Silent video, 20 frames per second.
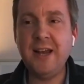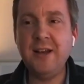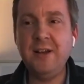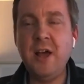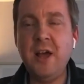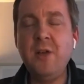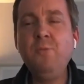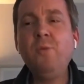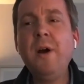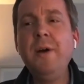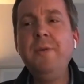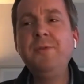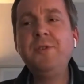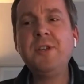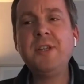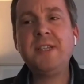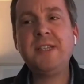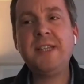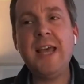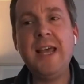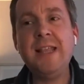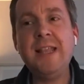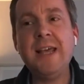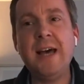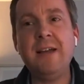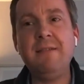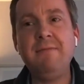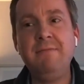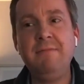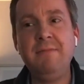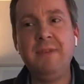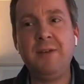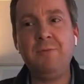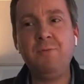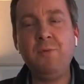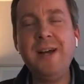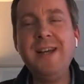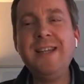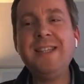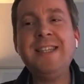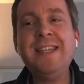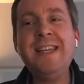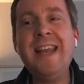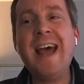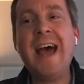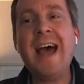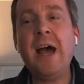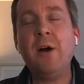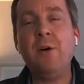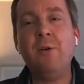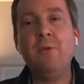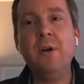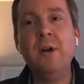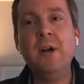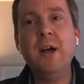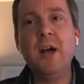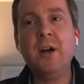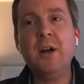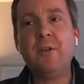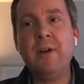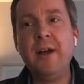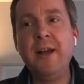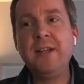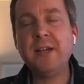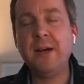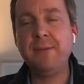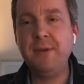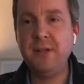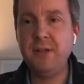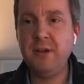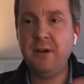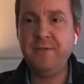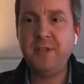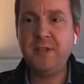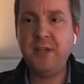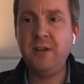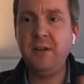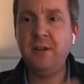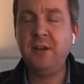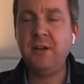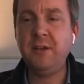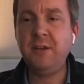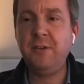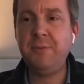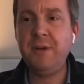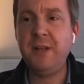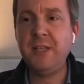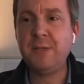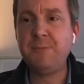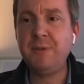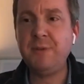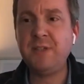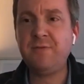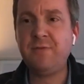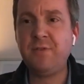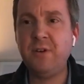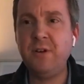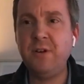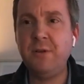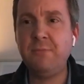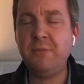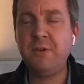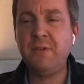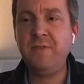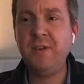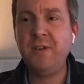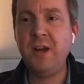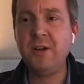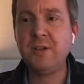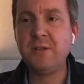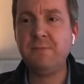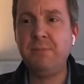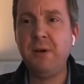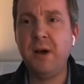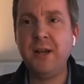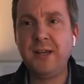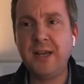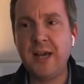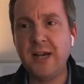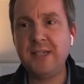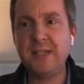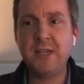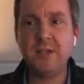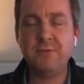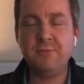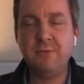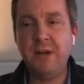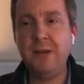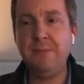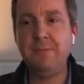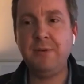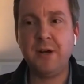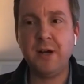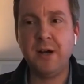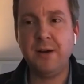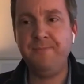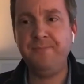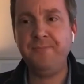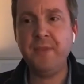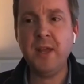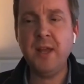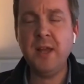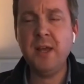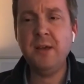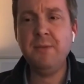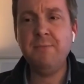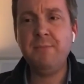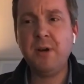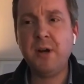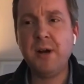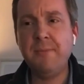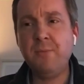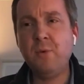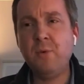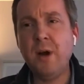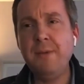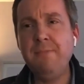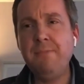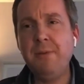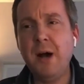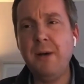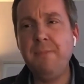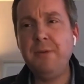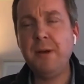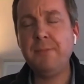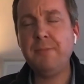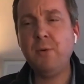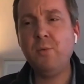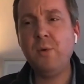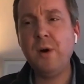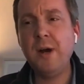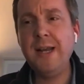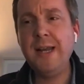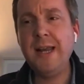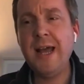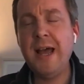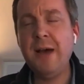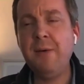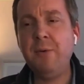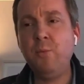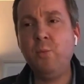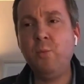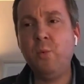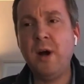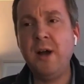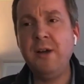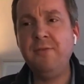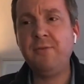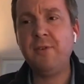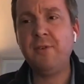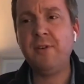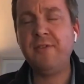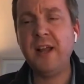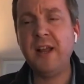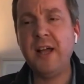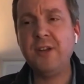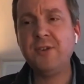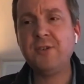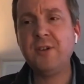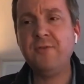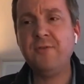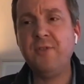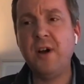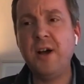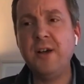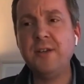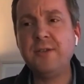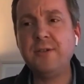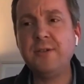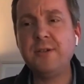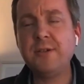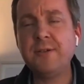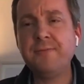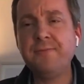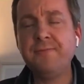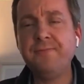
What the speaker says: And why would you say that? Like, why is now a great time? And obviously, you know, you've been in this business for a number of years and podcasting has really become quite popular, but why now and why for financial advisors?